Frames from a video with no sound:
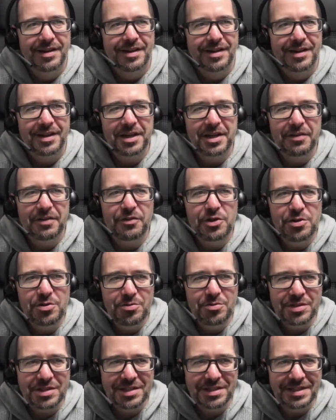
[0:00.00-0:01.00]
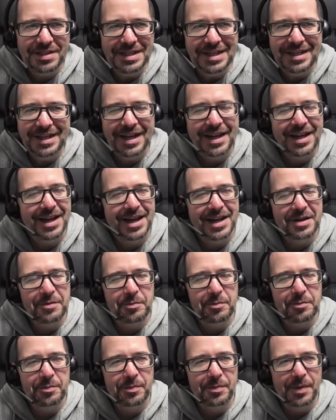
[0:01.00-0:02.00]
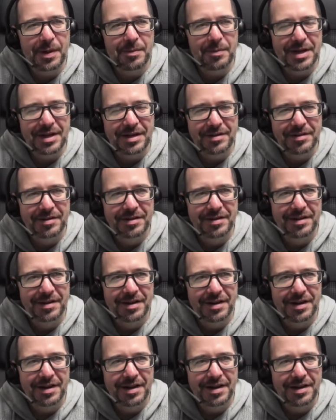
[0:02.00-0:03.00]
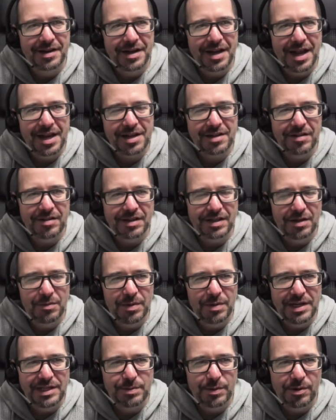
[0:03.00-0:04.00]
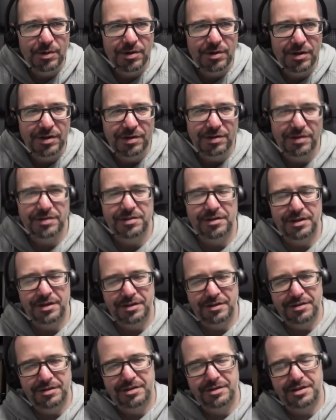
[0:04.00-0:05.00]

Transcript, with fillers: like have you seen? And I, I mean, I collected baseball cards and mm-hmm.